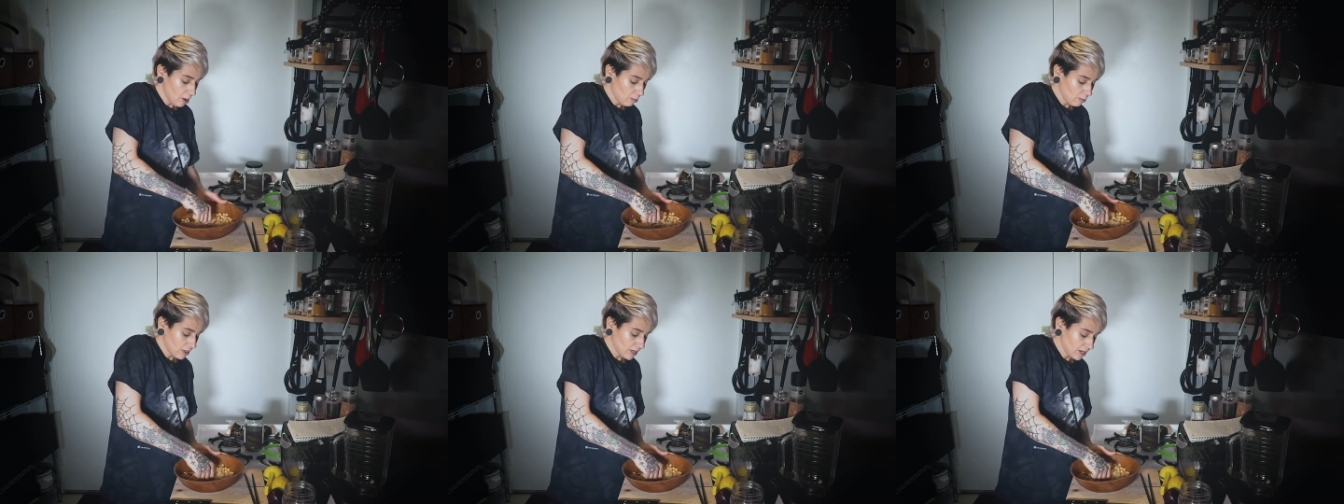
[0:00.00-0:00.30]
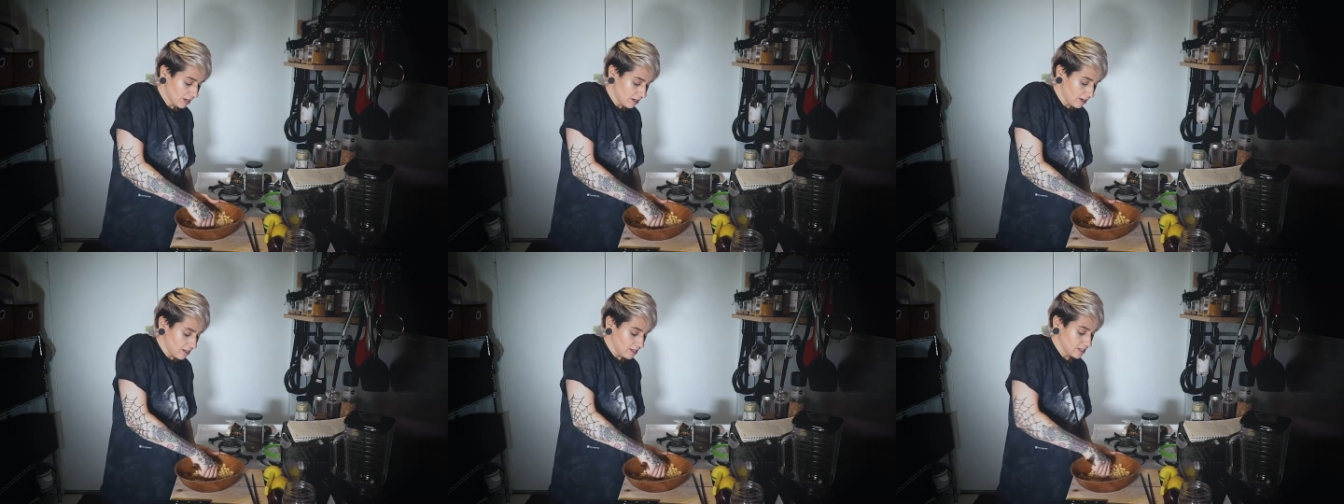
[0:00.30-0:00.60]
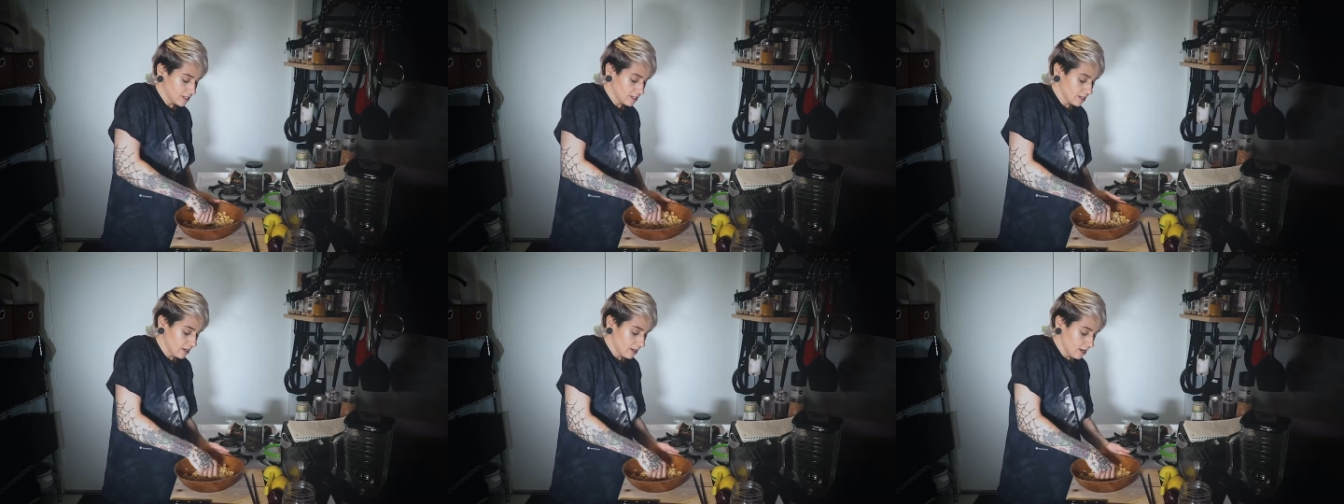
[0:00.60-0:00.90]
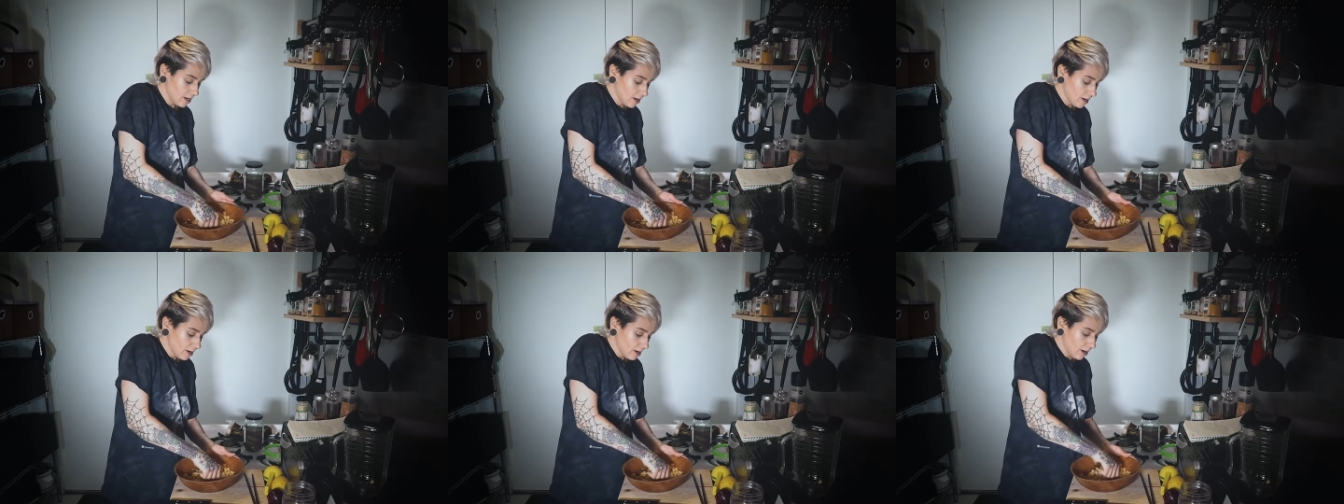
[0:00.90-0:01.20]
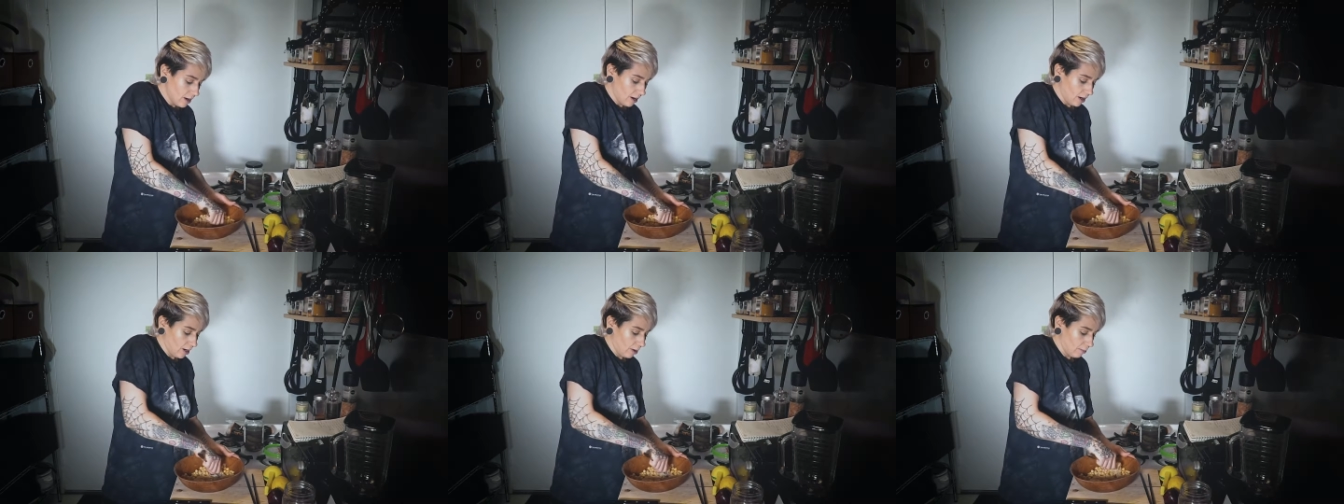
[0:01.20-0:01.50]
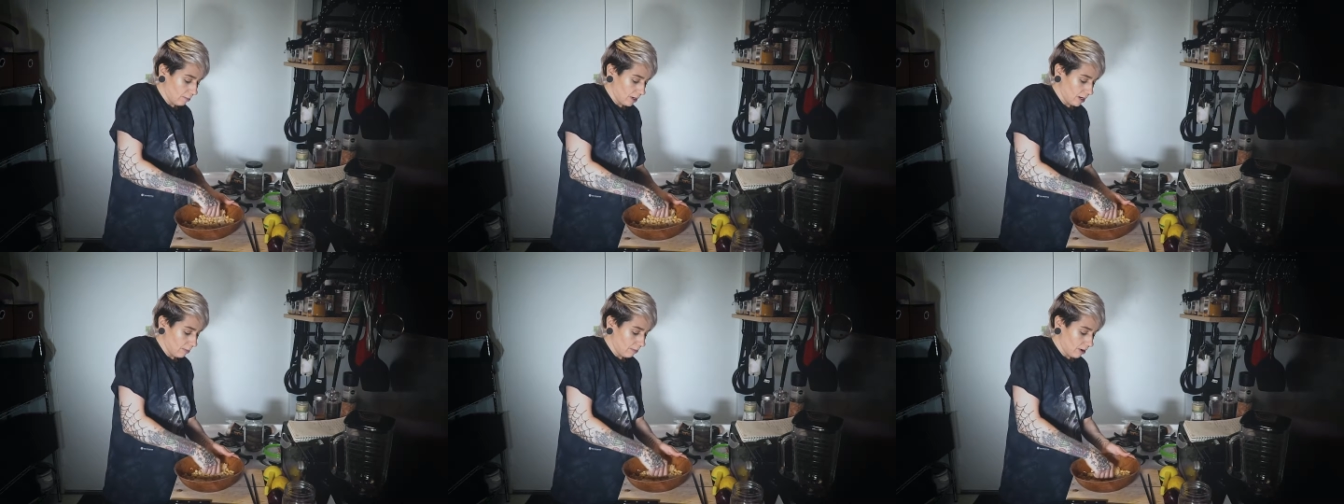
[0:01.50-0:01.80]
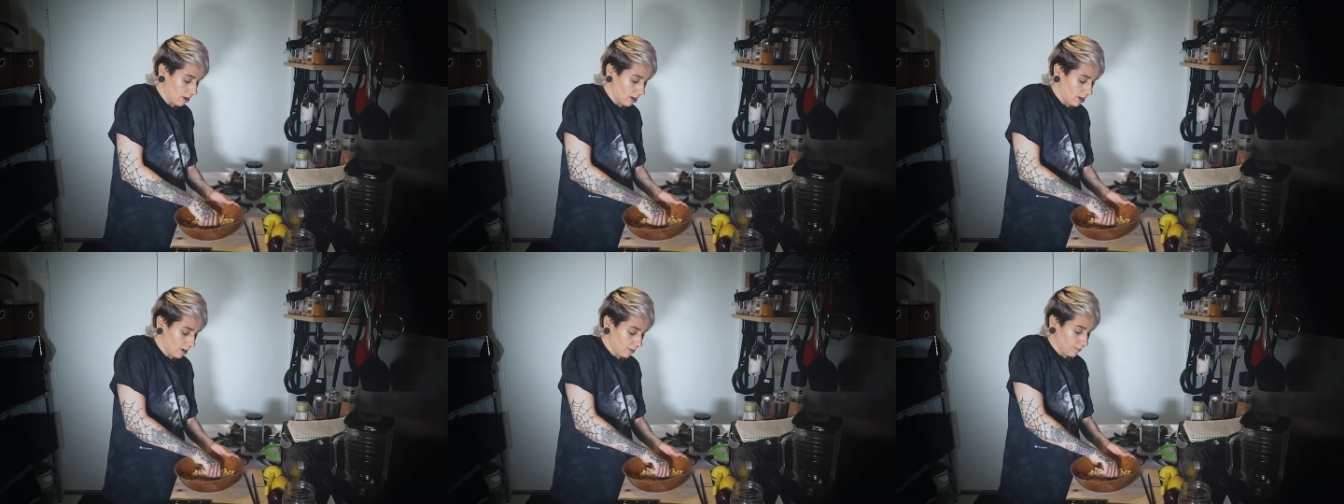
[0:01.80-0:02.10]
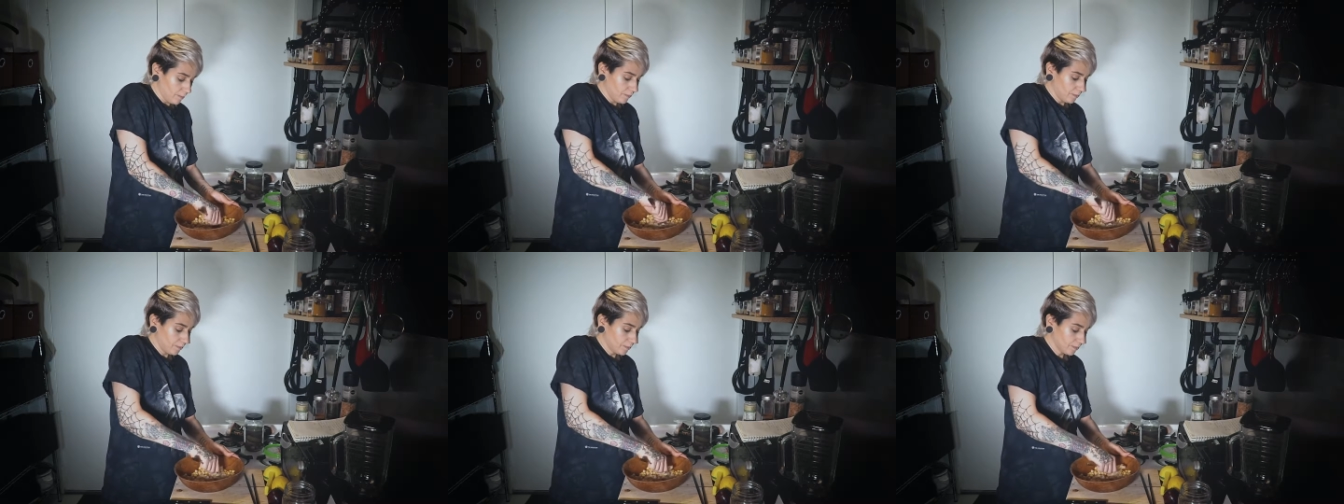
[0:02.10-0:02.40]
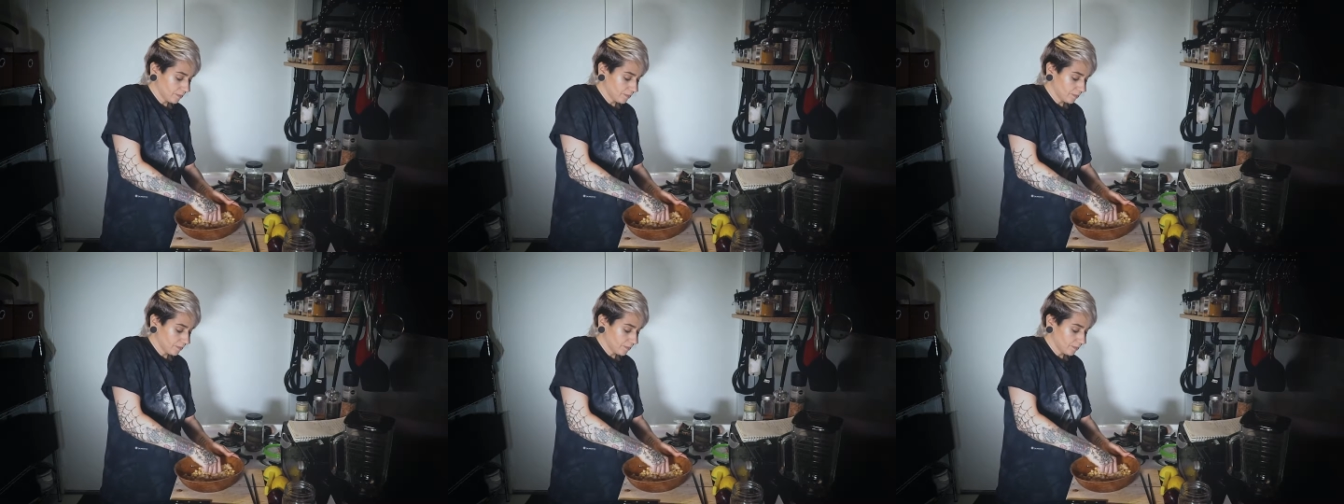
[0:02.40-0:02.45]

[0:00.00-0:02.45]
because my mom